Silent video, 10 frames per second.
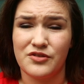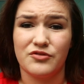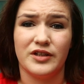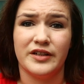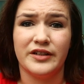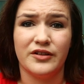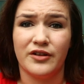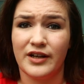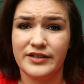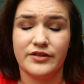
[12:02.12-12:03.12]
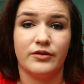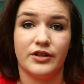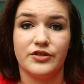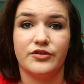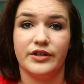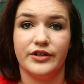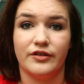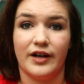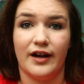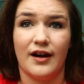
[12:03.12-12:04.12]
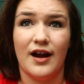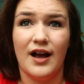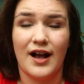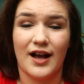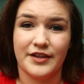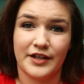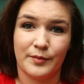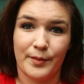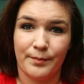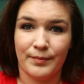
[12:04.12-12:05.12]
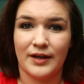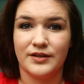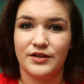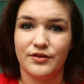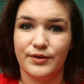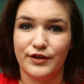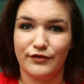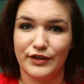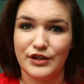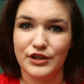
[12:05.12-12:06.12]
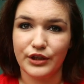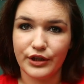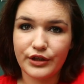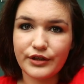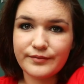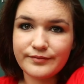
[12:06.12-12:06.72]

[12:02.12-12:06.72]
straighten it. You guys know how to straighten your hair, and then I'll be back to you with the finished look.